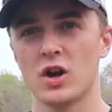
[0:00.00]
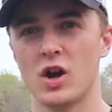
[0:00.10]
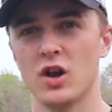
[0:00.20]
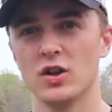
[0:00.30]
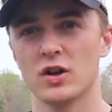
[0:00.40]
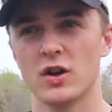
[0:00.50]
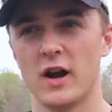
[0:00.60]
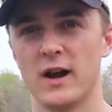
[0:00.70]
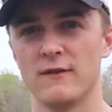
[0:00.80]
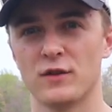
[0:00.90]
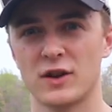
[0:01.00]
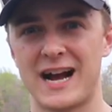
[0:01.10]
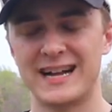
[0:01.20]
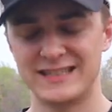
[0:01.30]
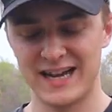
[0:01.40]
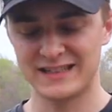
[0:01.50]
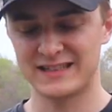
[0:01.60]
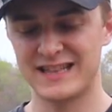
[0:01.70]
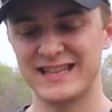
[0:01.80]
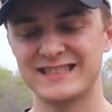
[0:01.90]
color for
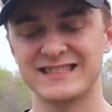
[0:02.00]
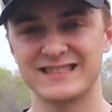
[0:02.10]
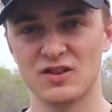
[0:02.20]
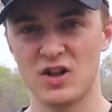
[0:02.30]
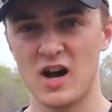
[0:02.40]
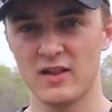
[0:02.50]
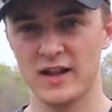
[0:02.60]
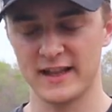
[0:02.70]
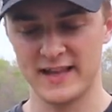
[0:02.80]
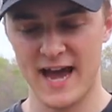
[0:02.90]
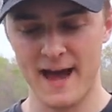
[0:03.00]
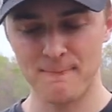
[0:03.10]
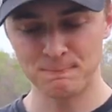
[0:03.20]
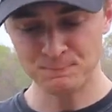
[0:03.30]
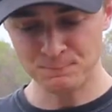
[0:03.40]
Kitex, and this is a lot like that.